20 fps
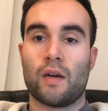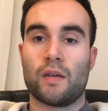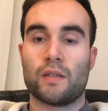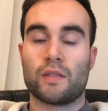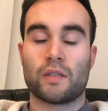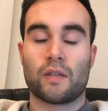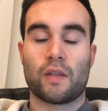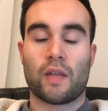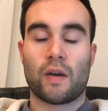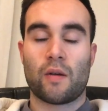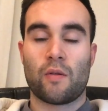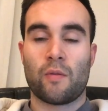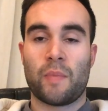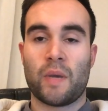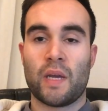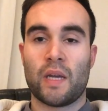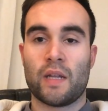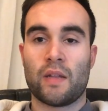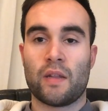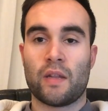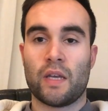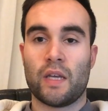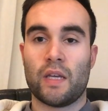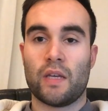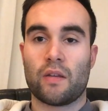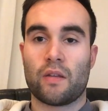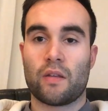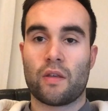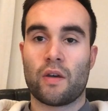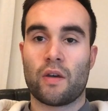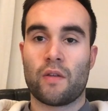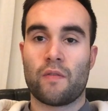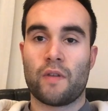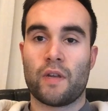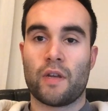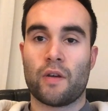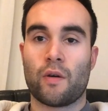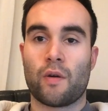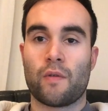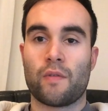So that will be in the third
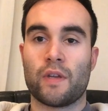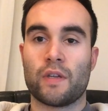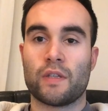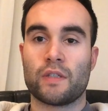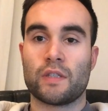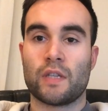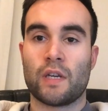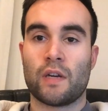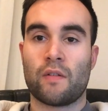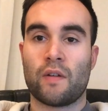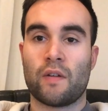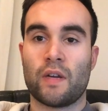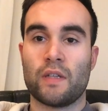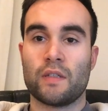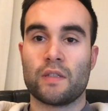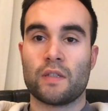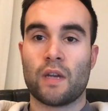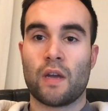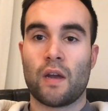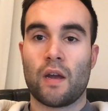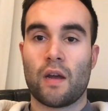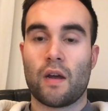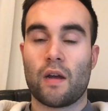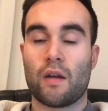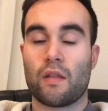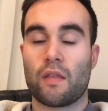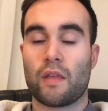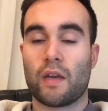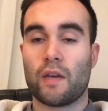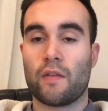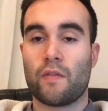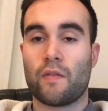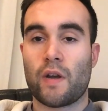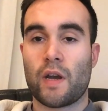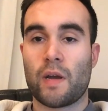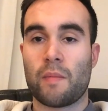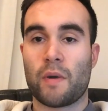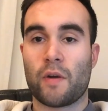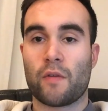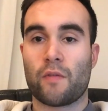video of this series. Thank you
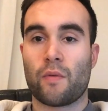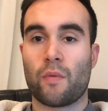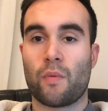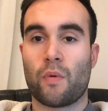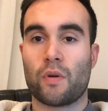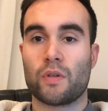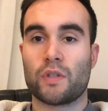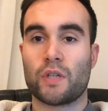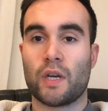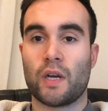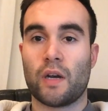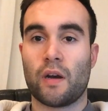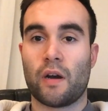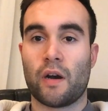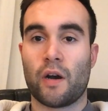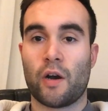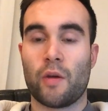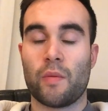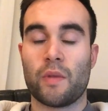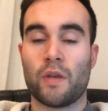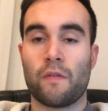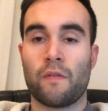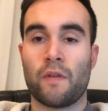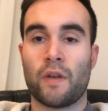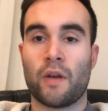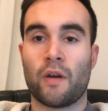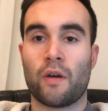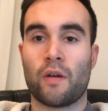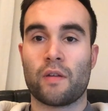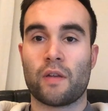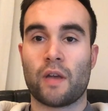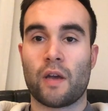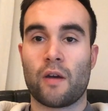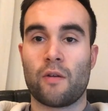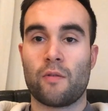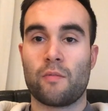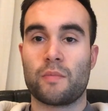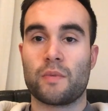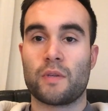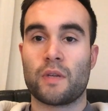very much for watching. I hope this video has
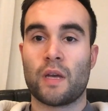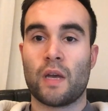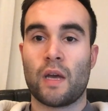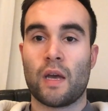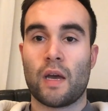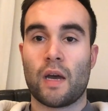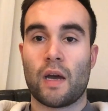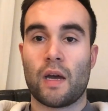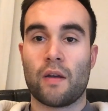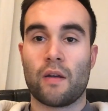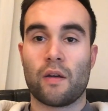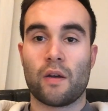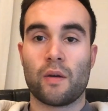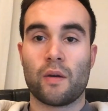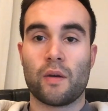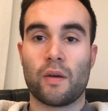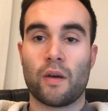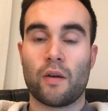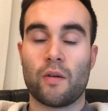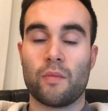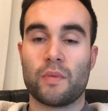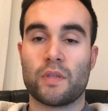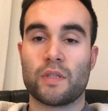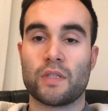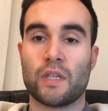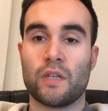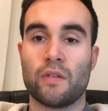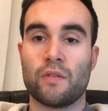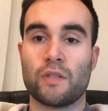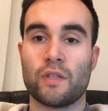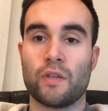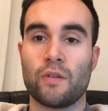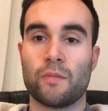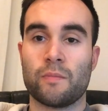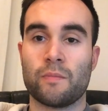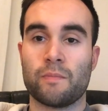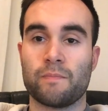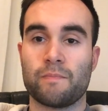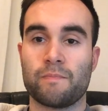helped, and I hope to see you soon.